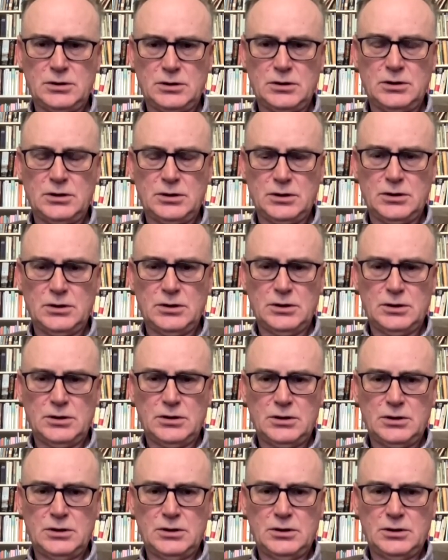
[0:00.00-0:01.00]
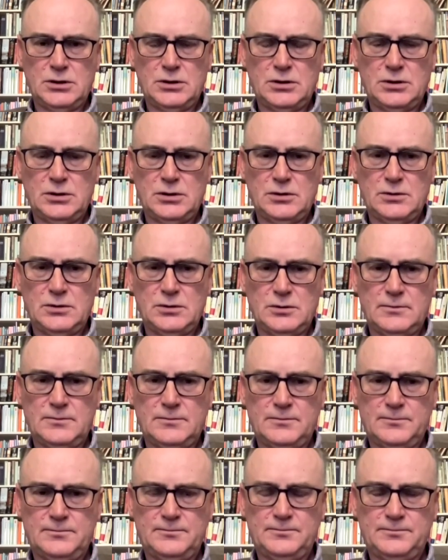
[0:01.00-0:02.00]

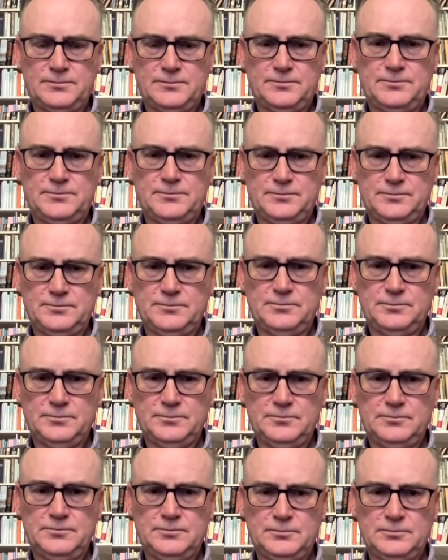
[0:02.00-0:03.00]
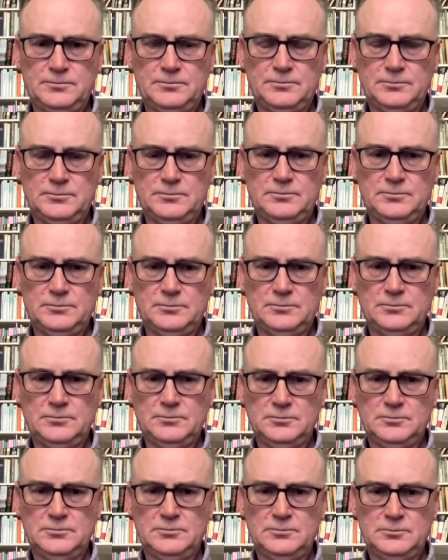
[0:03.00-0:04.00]

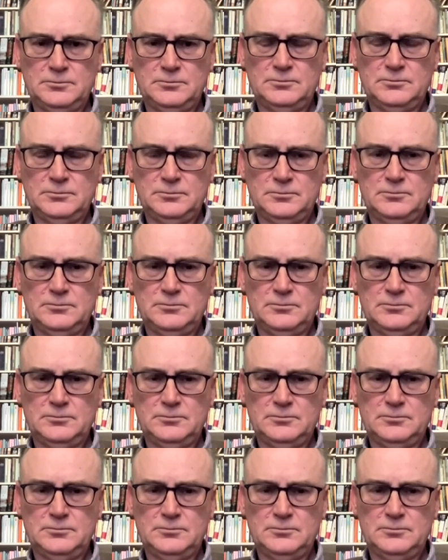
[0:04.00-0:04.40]
The person shown says nothing.